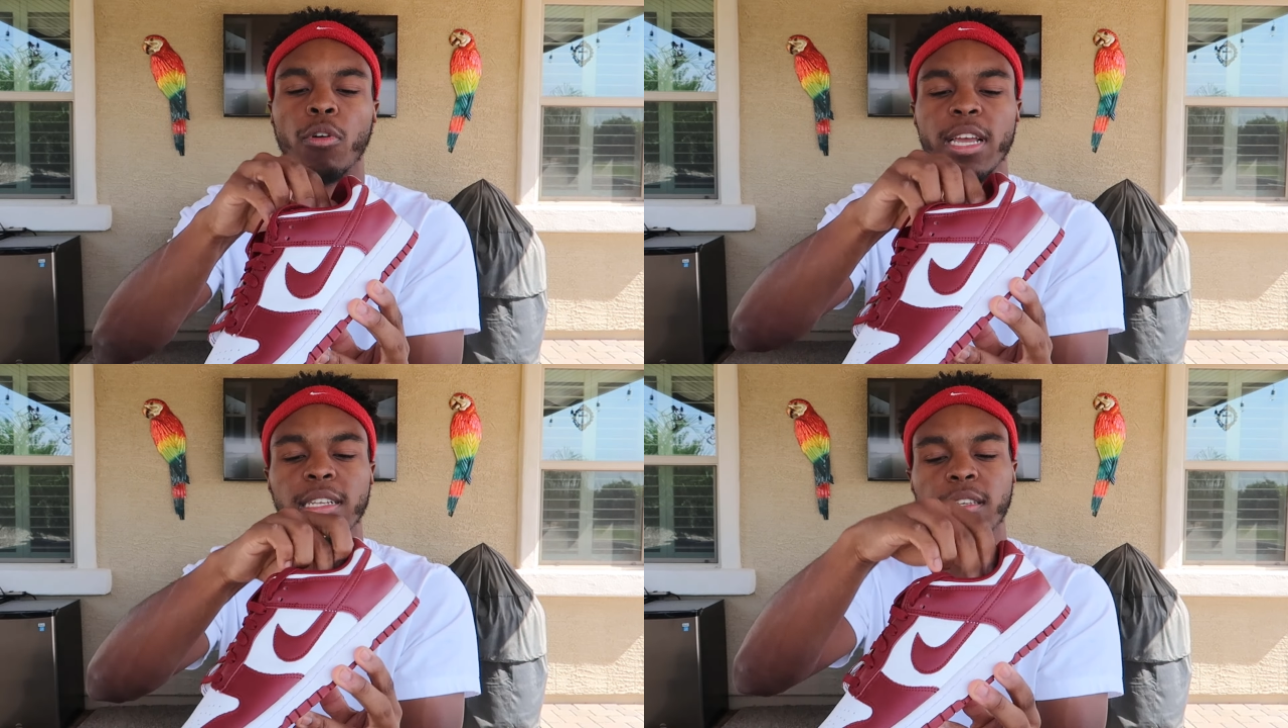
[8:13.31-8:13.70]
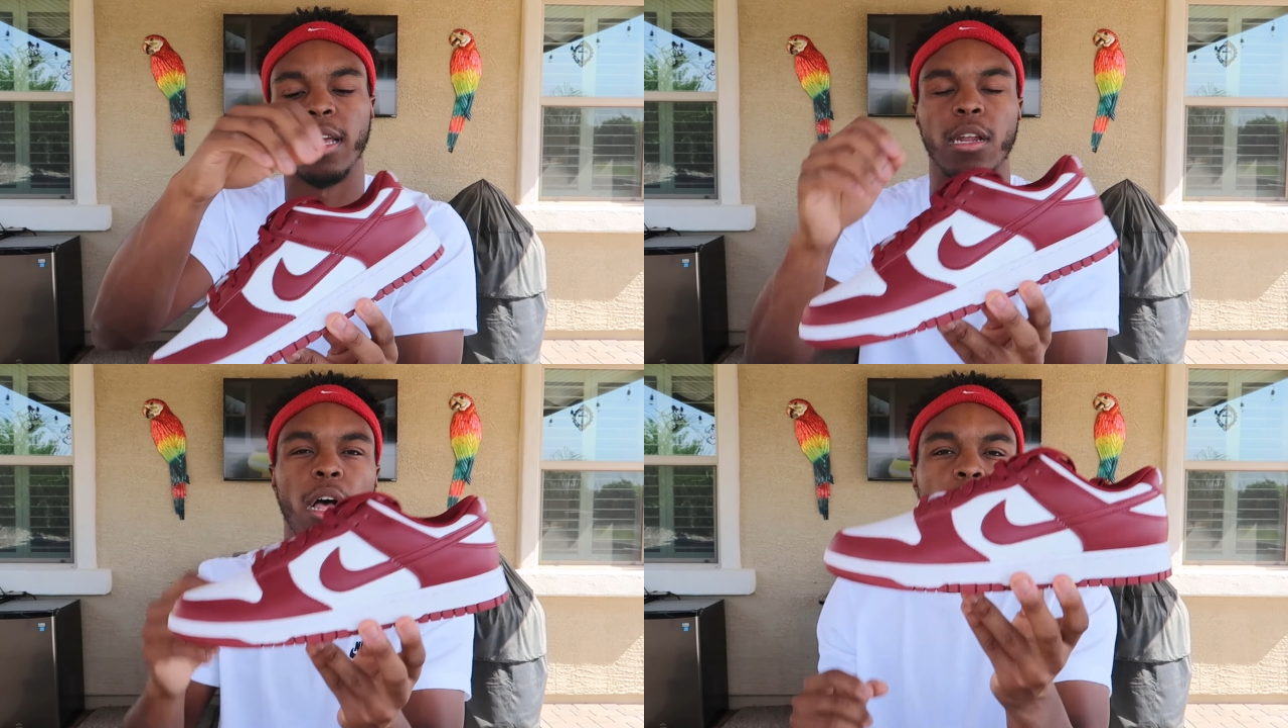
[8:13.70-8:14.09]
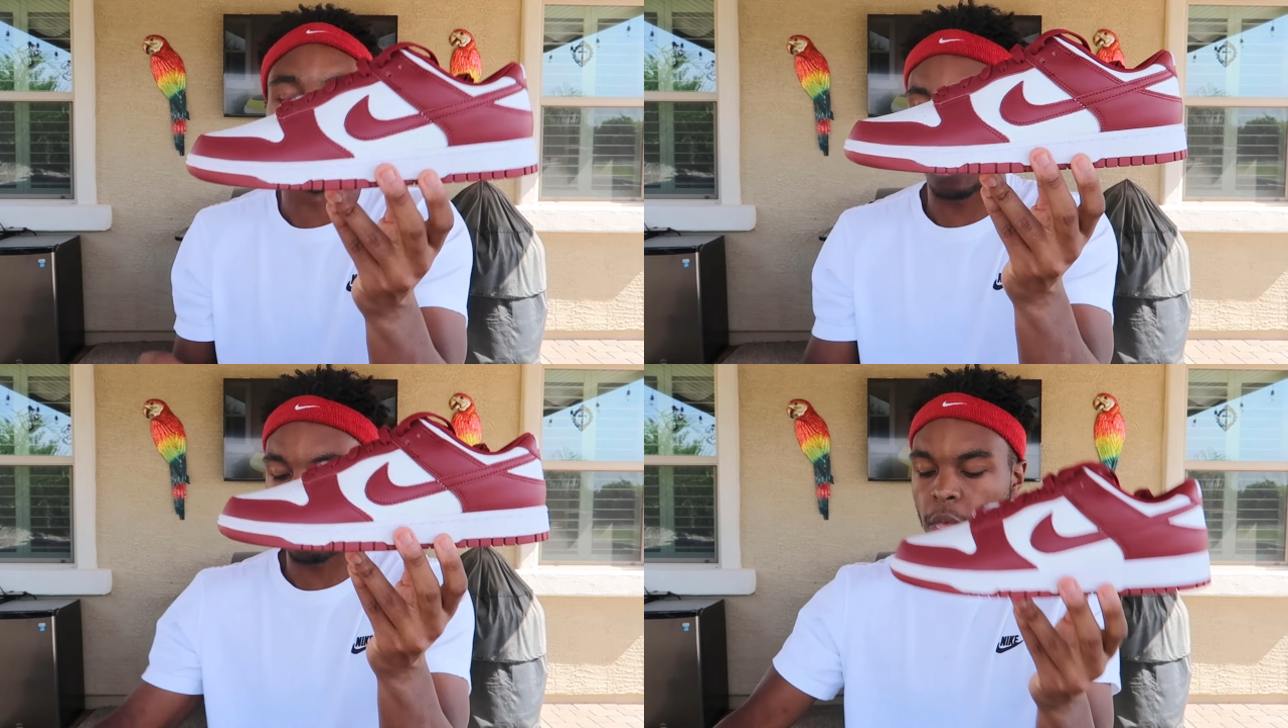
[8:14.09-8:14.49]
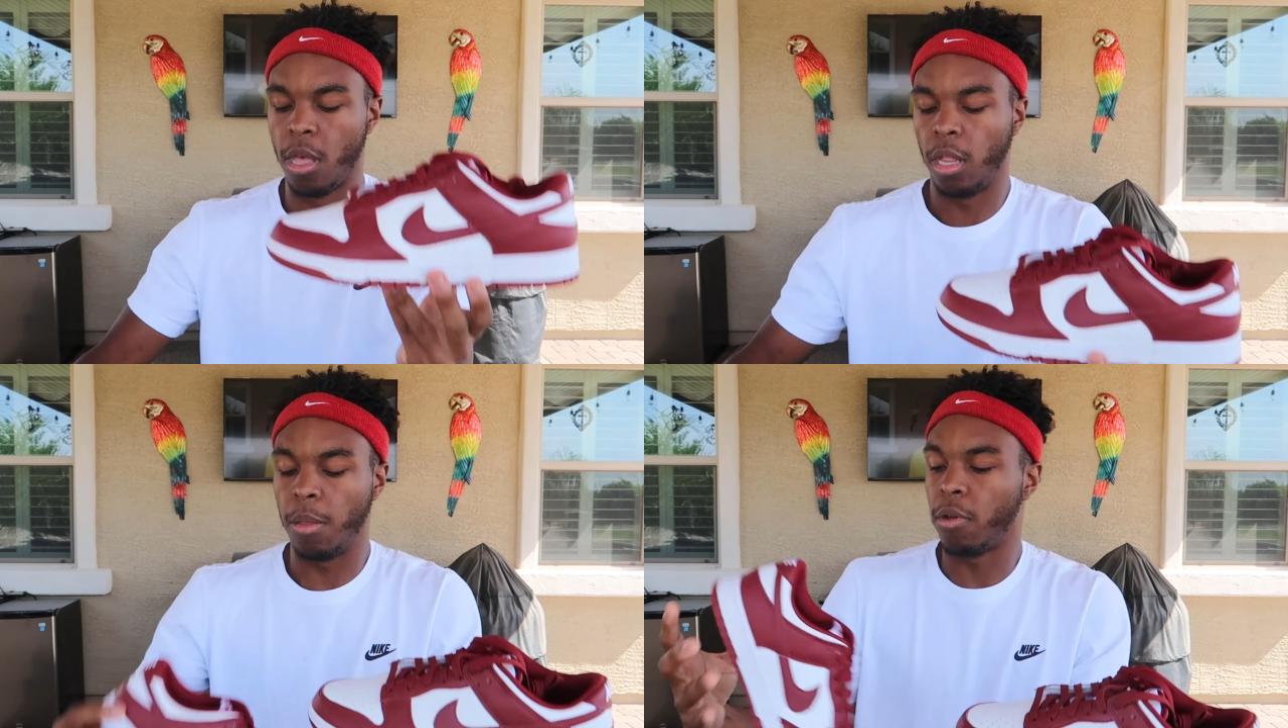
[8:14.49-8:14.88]
more insight on them.
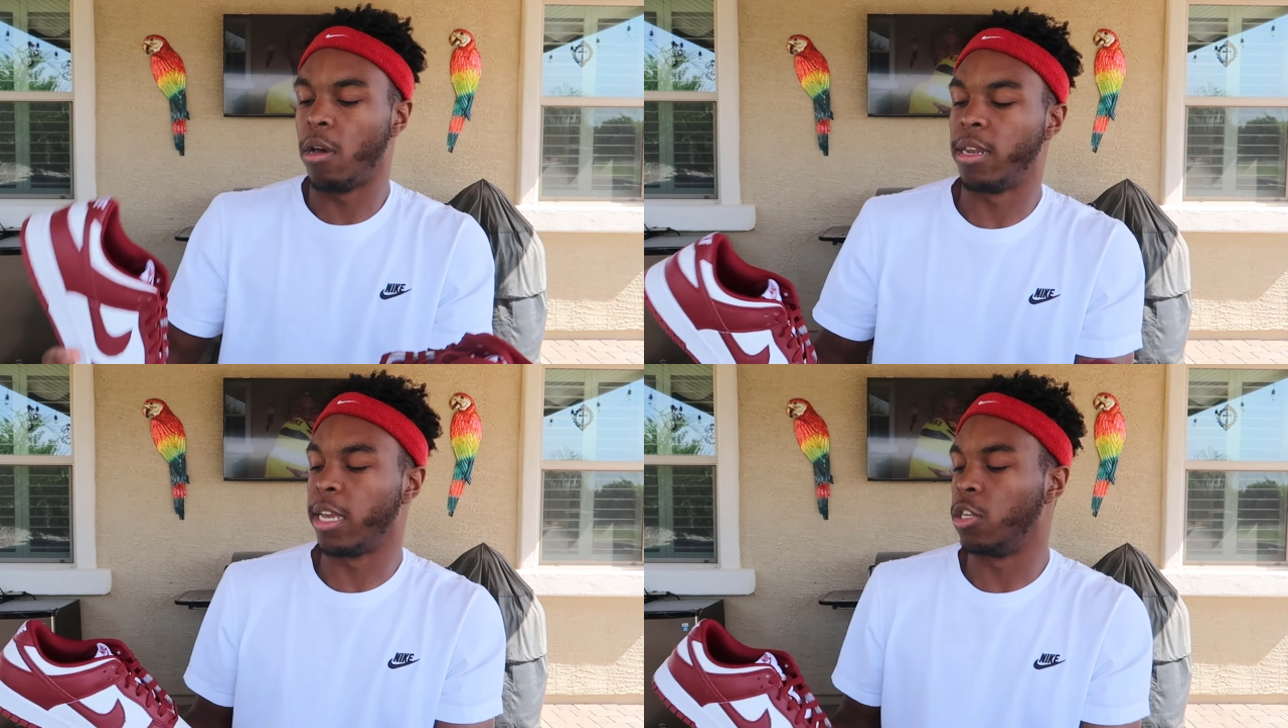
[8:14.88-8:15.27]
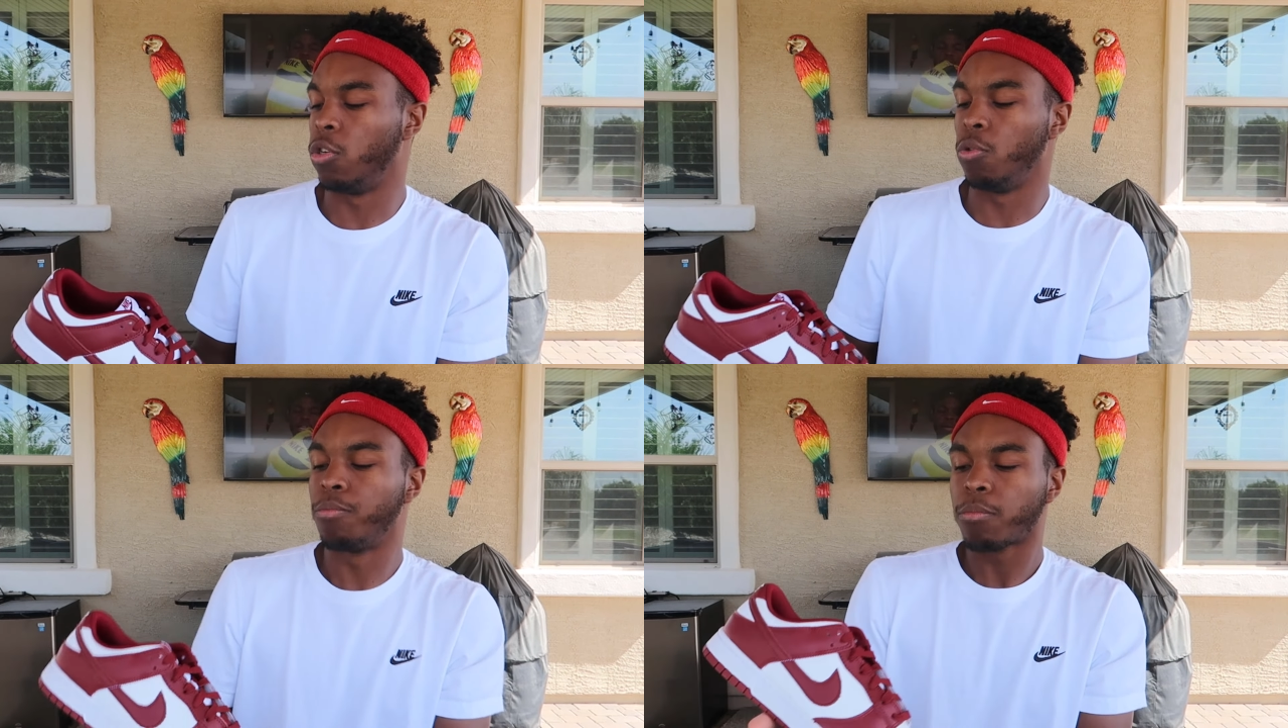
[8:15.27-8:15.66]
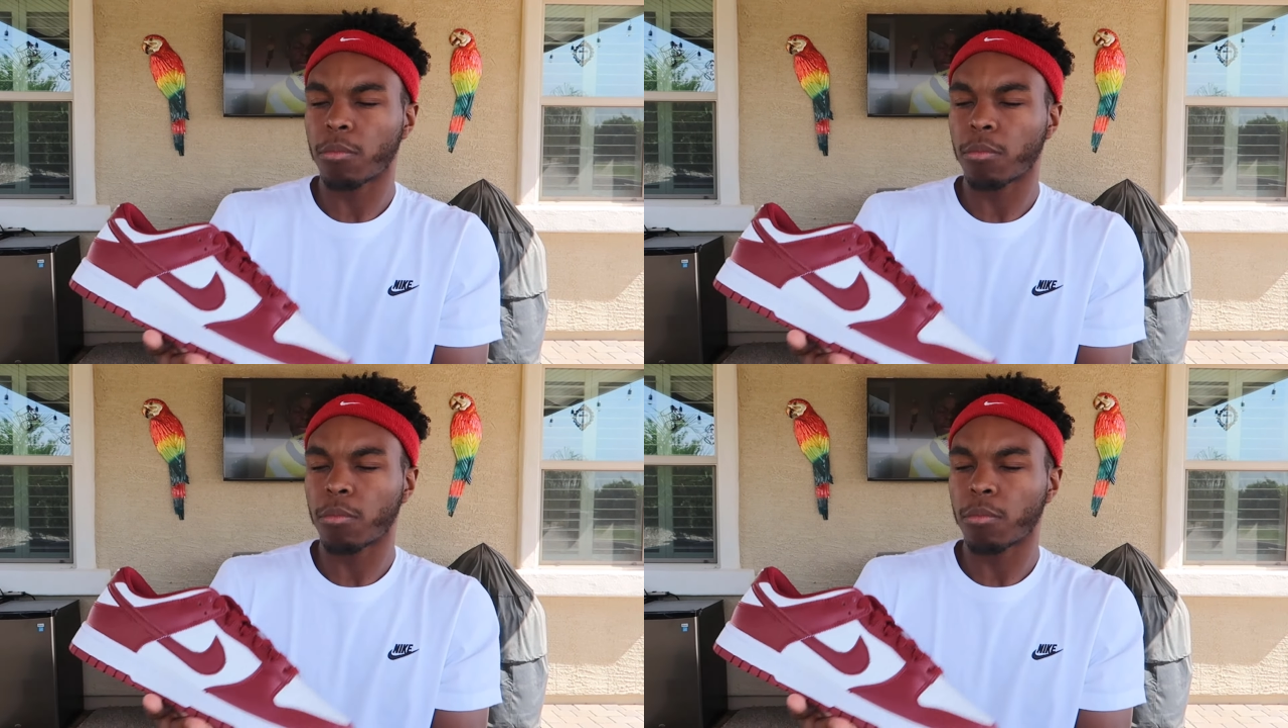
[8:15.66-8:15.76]
Let me go ahead and get you